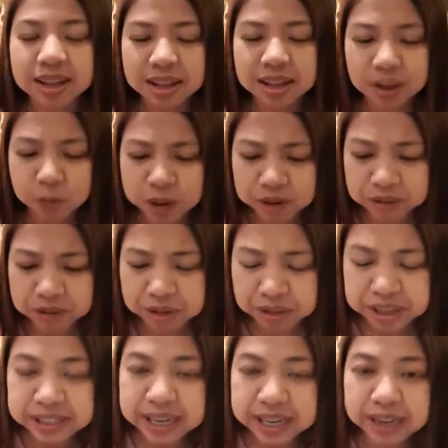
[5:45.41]
One of the
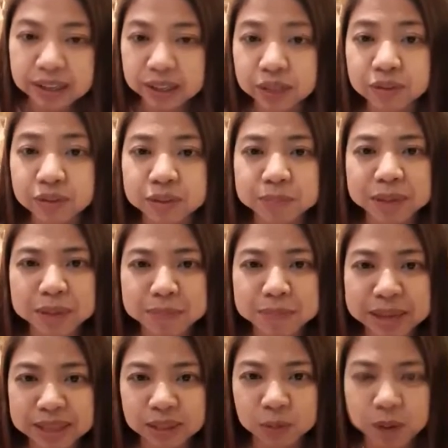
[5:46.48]
things I learned from
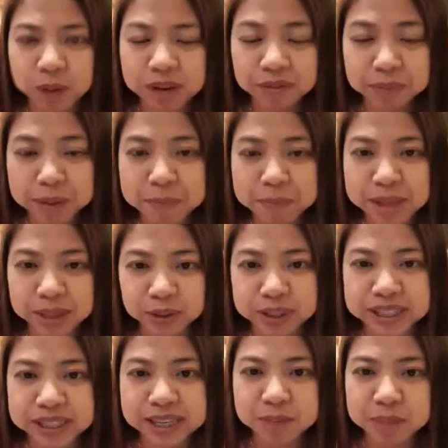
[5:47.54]
one of my
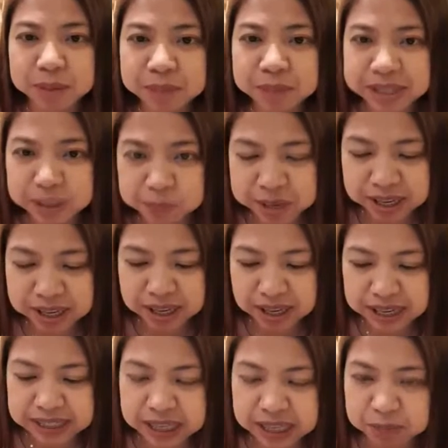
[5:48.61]
mentors in public
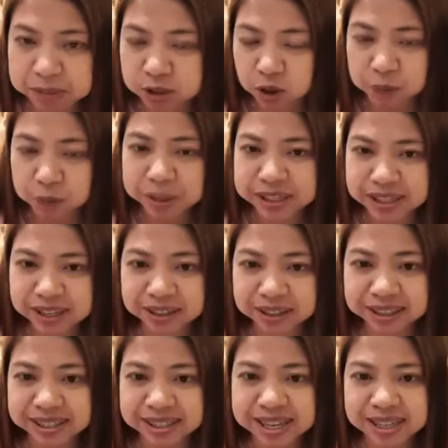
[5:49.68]
speaking, his name's Robin
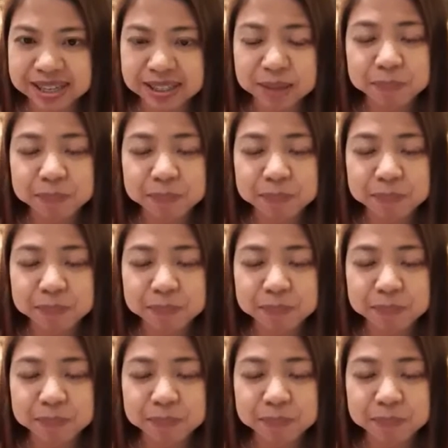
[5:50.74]
Seeger, is this.